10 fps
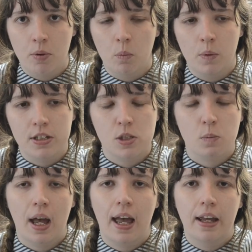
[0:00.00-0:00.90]
which is
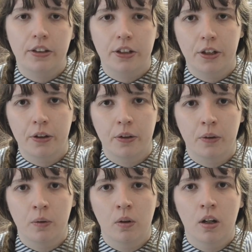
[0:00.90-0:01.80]
where
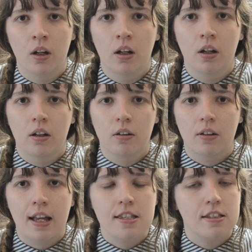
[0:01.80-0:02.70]
you
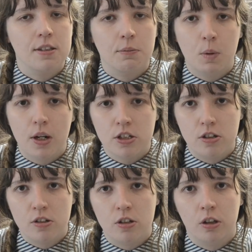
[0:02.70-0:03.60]
answer some
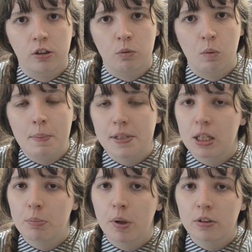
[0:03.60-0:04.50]
questions on
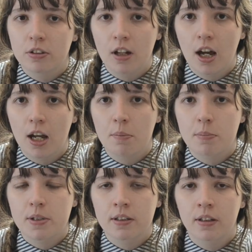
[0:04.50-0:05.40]
website
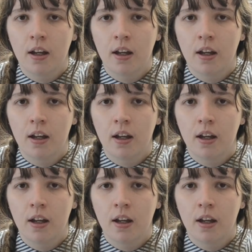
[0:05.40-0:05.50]
prototypes,